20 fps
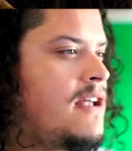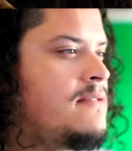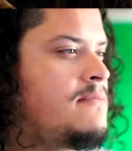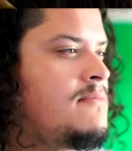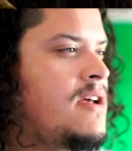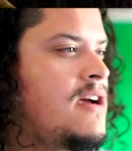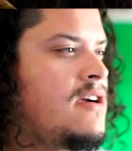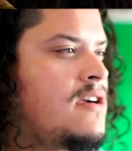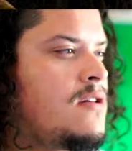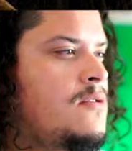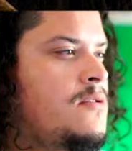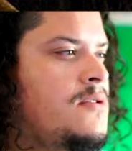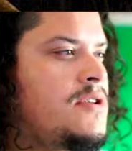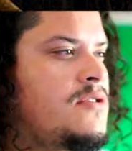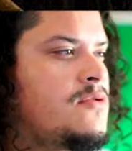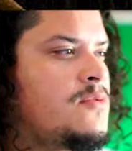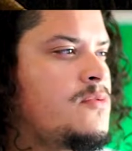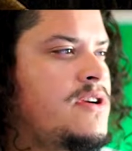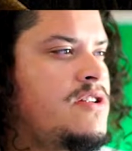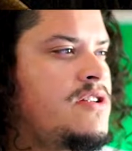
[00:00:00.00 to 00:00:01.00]
not going
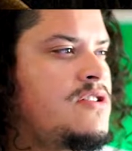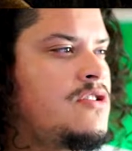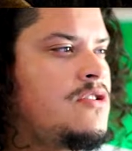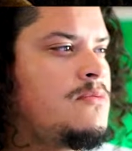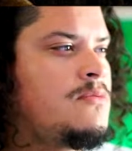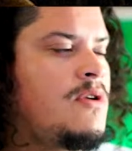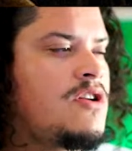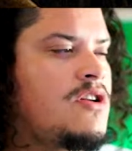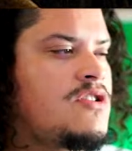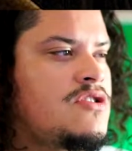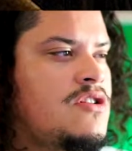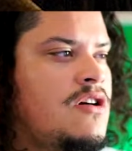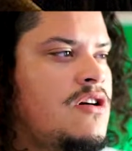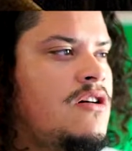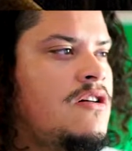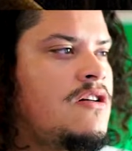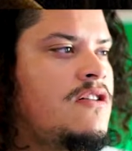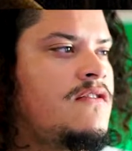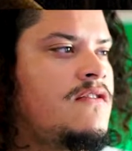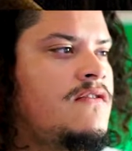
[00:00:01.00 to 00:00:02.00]
to read too much
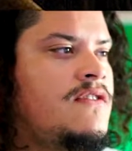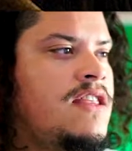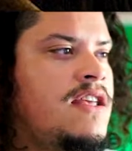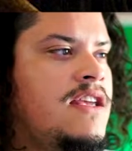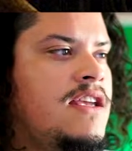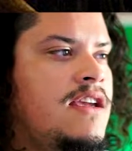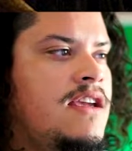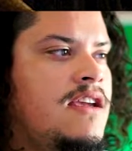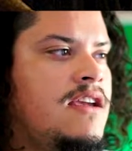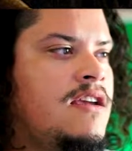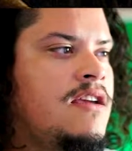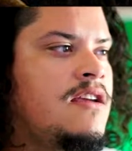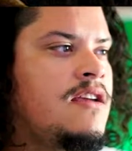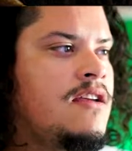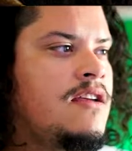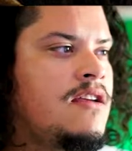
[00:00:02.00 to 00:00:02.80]
of the